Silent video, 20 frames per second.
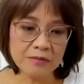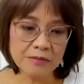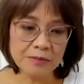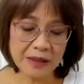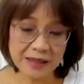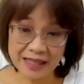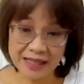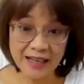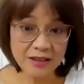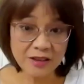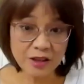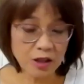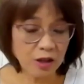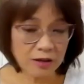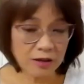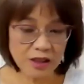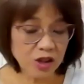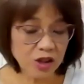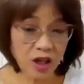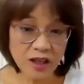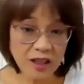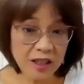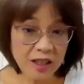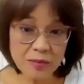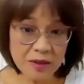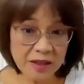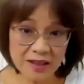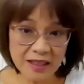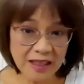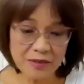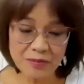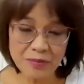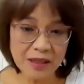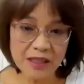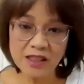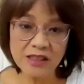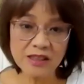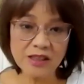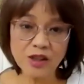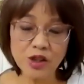but then it's not limiting
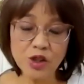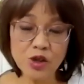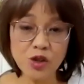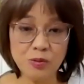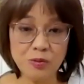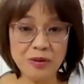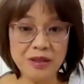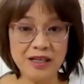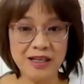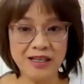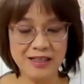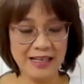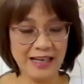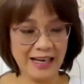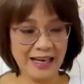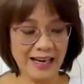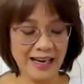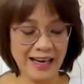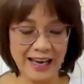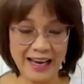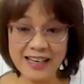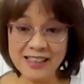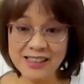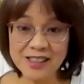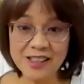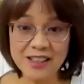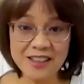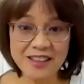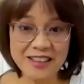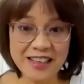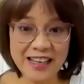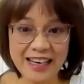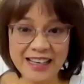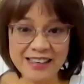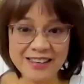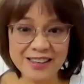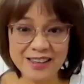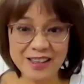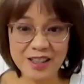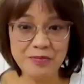because you could be an
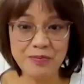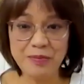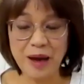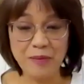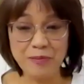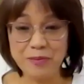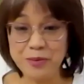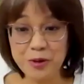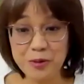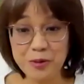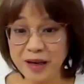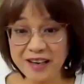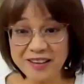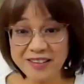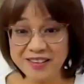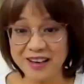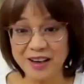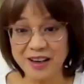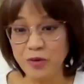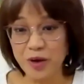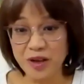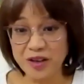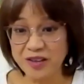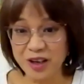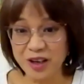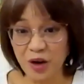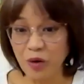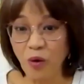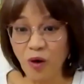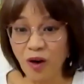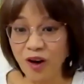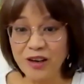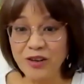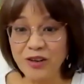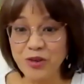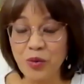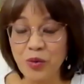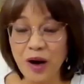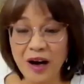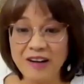excellent bamboo painter and win the award
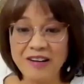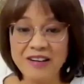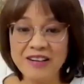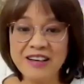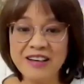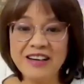as well.